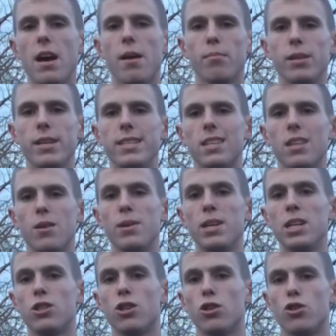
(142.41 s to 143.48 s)
Please limit
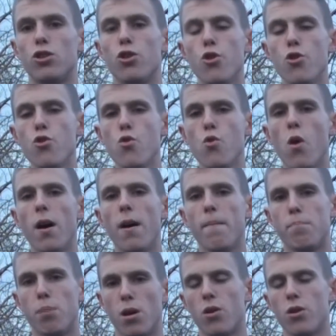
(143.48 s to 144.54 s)
it to two
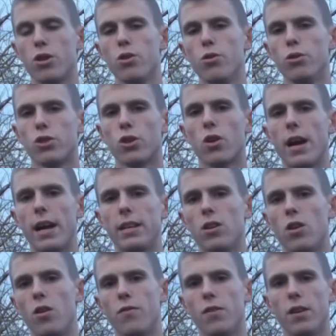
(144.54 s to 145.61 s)
per user, and you
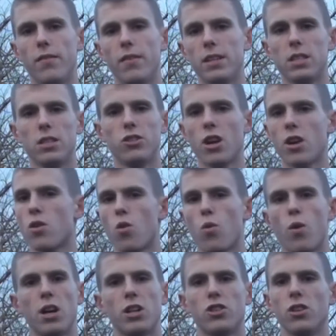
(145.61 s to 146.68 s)
know, if, if it's a general
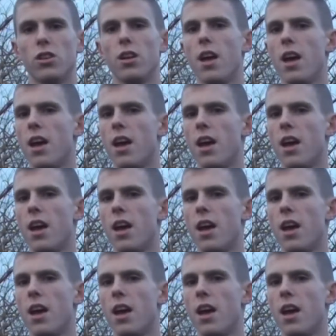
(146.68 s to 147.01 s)
question